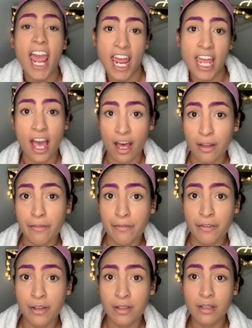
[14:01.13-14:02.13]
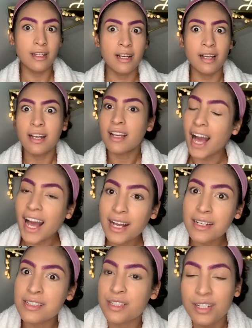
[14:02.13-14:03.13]
AF.
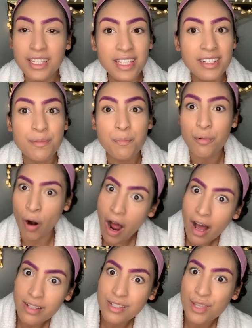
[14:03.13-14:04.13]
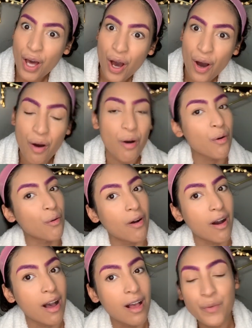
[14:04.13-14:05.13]
Guys, look at these bras
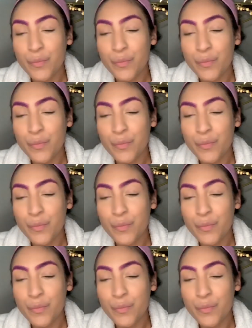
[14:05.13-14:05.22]
though.